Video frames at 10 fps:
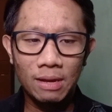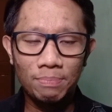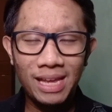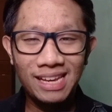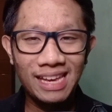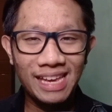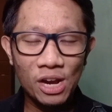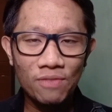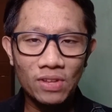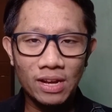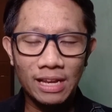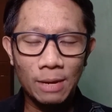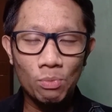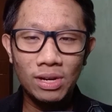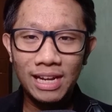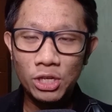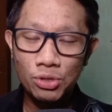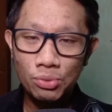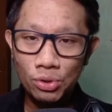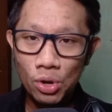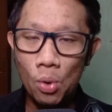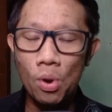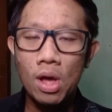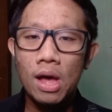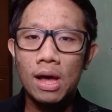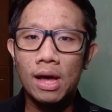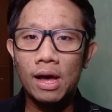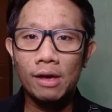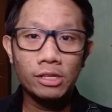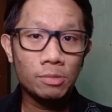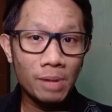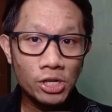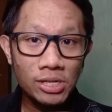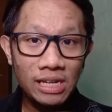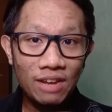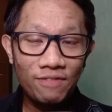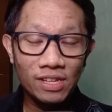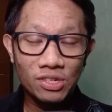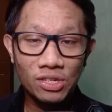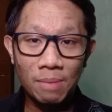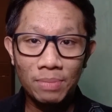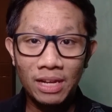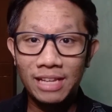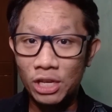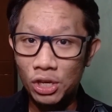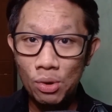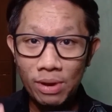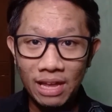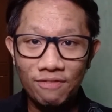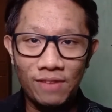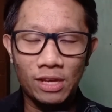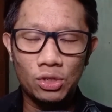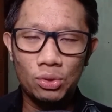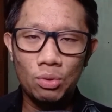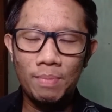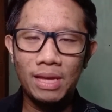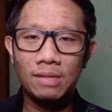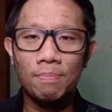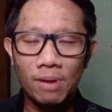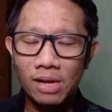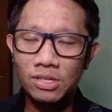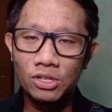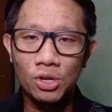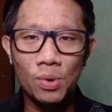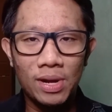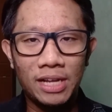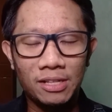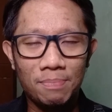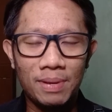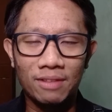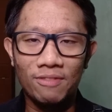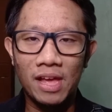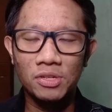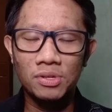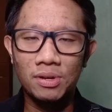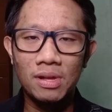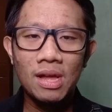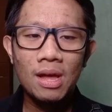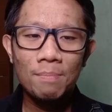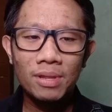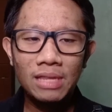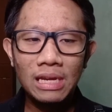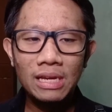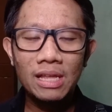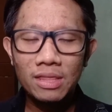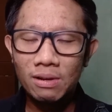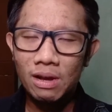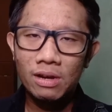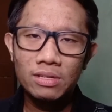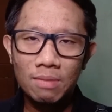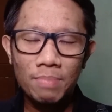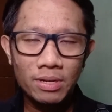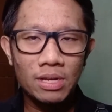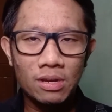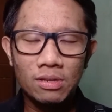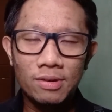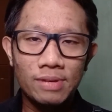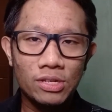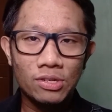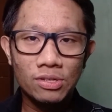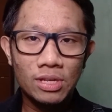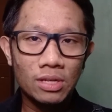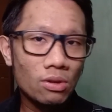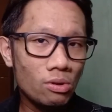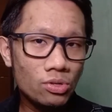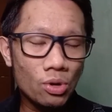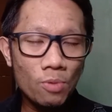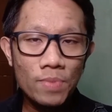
taking care of the claim will let you know, especially if it's something that you can fix to make the process go a little bit faster. But then again, there are some particular reasons that also